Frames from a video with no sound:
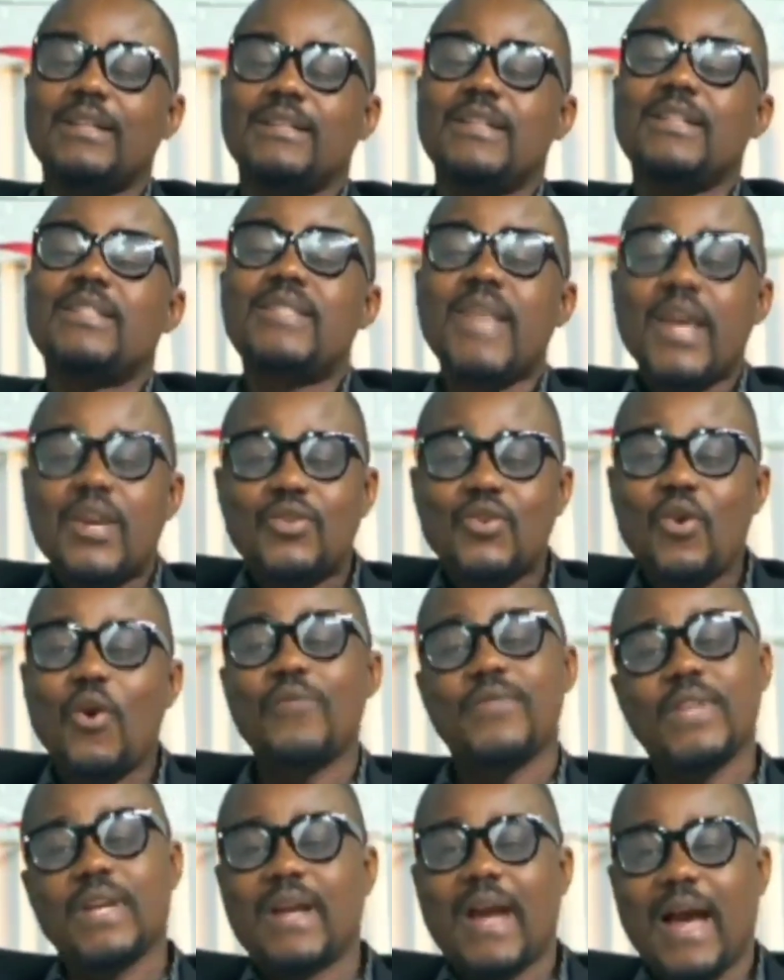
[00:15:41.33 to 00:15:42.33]
the texture
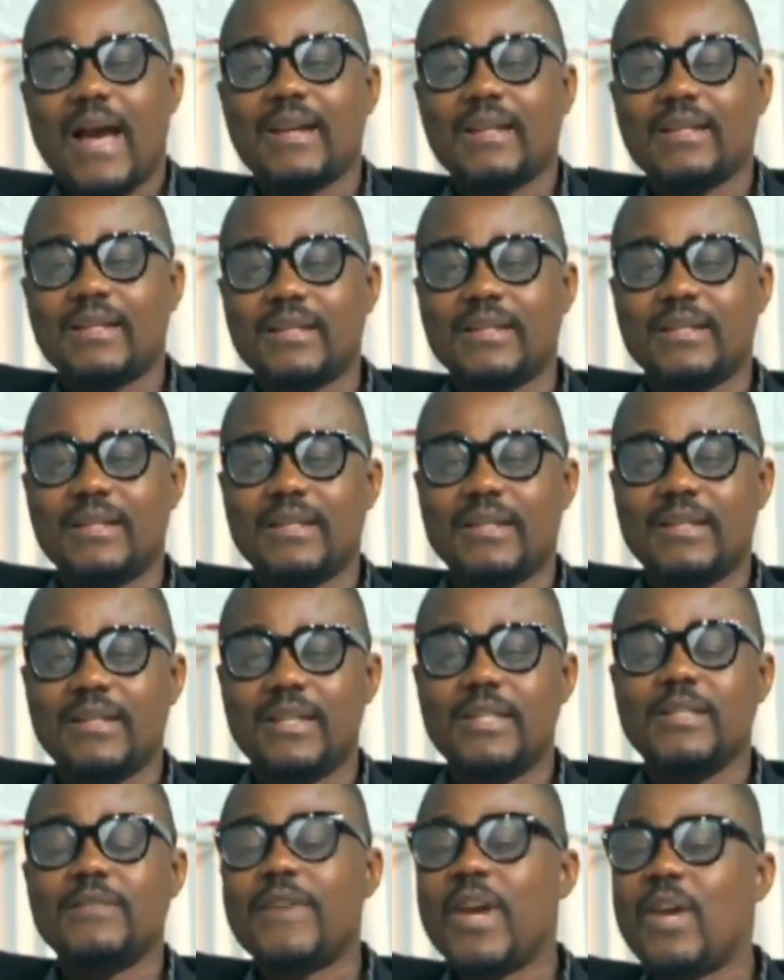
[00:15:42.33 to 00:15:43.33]
of the card
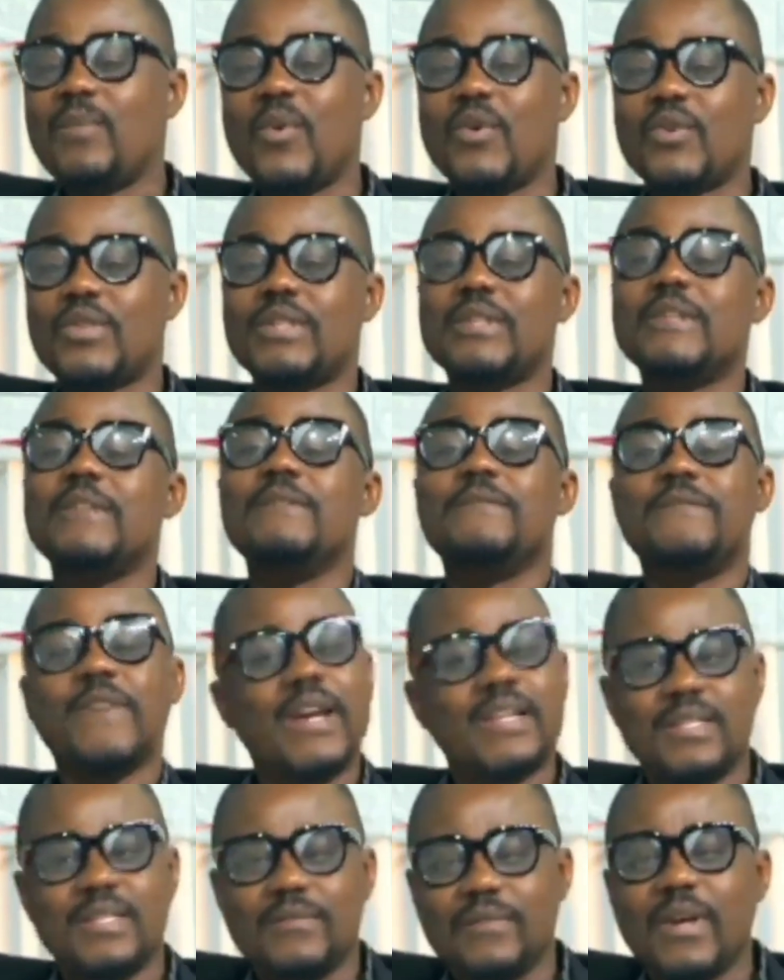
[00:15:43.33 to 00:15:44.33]
is very much
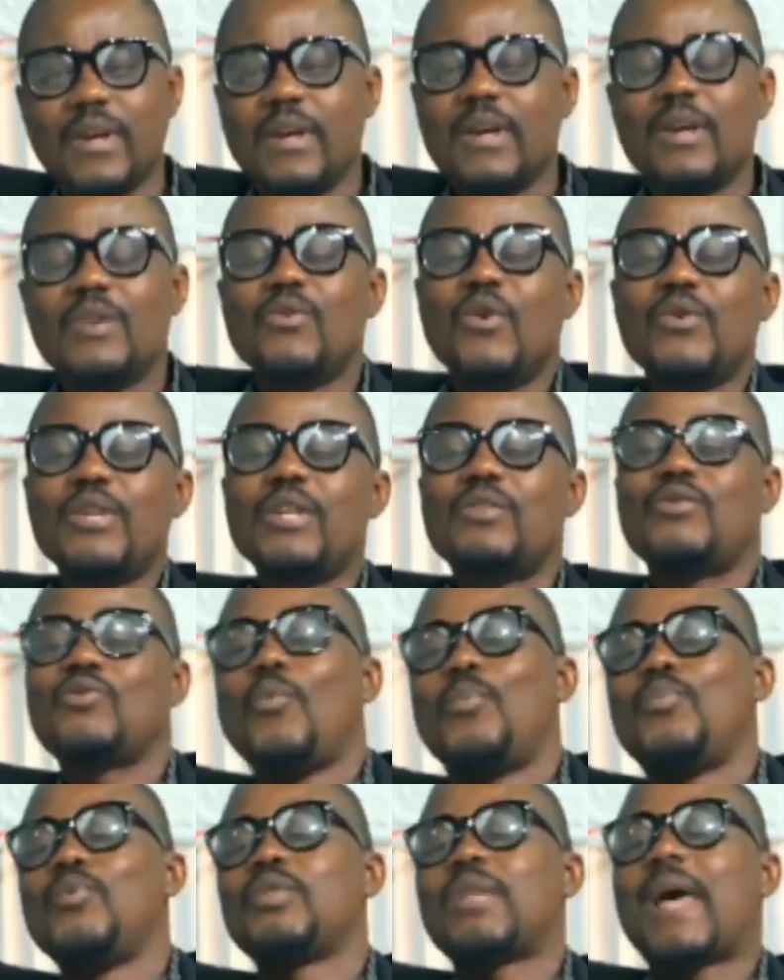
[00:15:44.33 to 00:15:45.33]
effective. No need
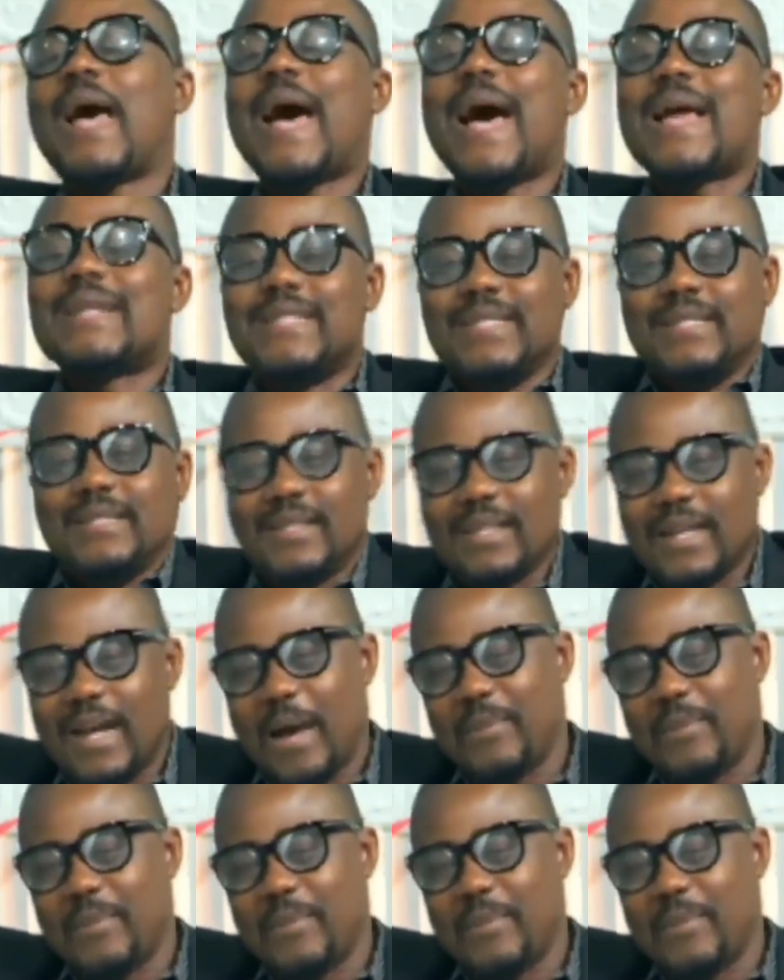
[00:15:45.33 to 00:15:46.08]
to put hardened